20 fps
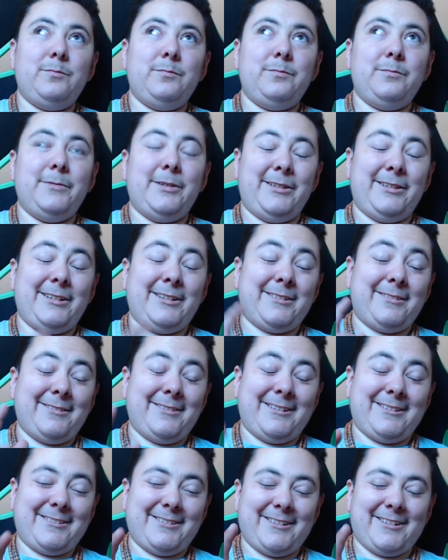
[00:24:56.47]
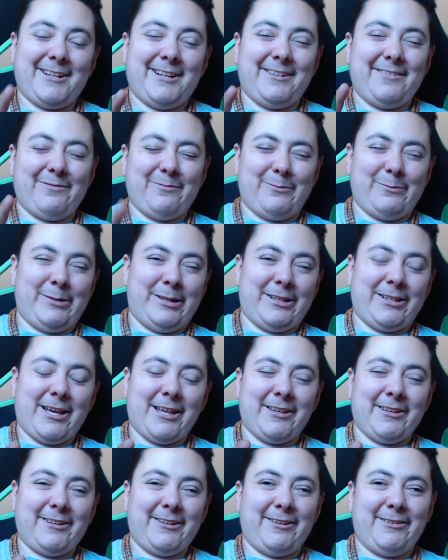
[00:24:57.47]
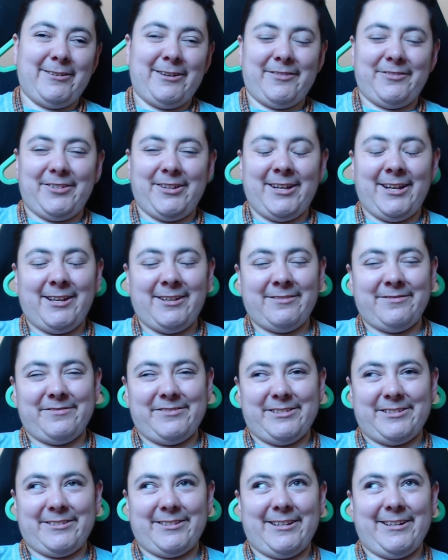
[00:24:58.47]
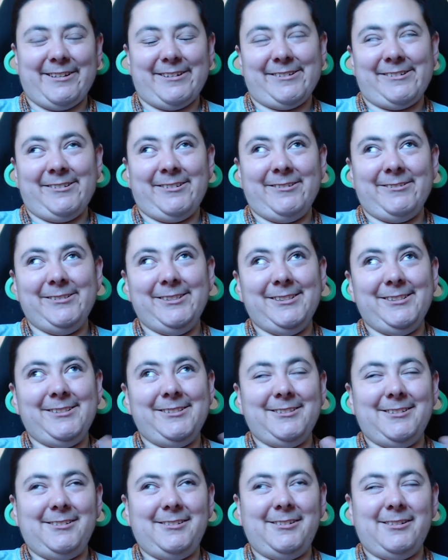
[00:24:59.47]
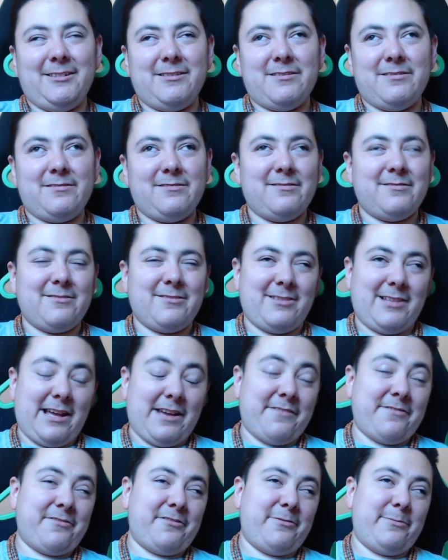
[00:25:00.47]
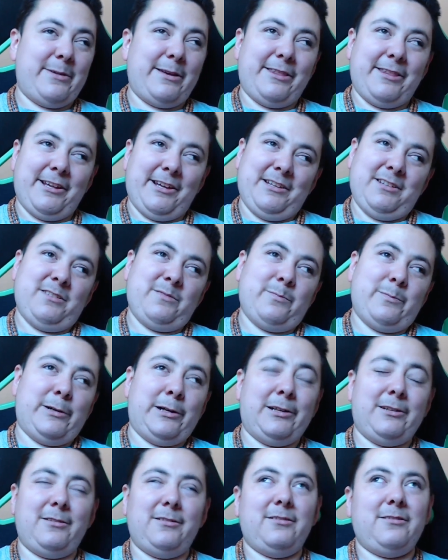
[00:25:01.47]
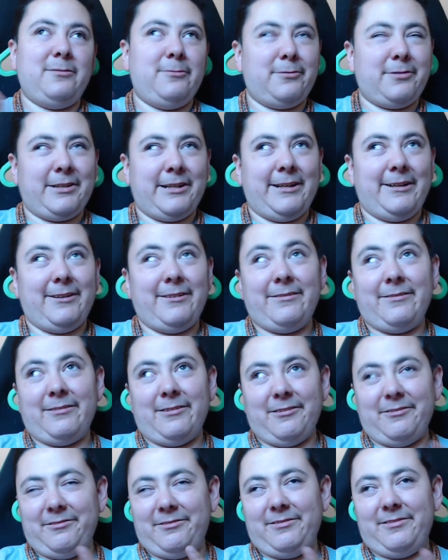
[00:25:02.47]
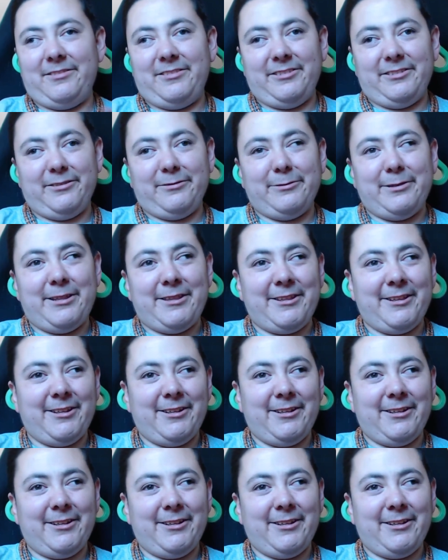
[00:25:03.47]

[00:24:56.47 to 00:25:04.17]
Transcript: and that's the kind of mentality you have to have. It's like, life threw me this, but okay, I'll deal with it